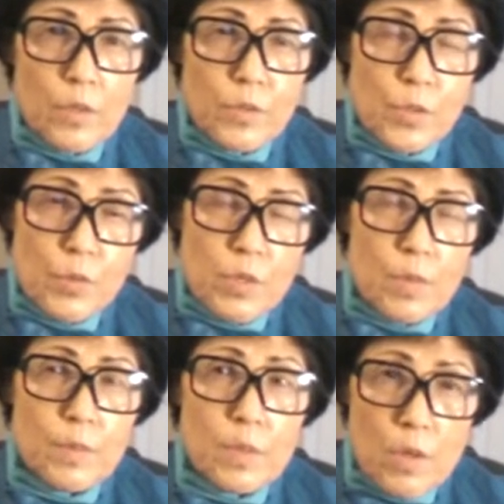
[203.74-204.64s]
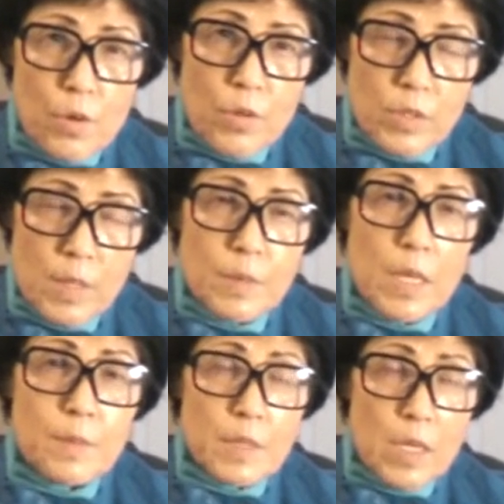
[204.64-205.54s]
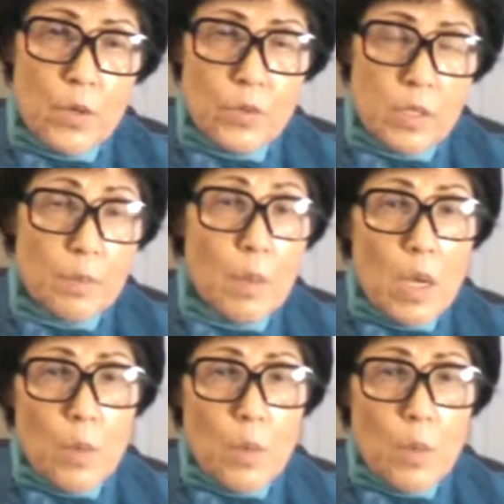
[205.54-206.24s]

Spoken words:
sodium or sometimes calcium,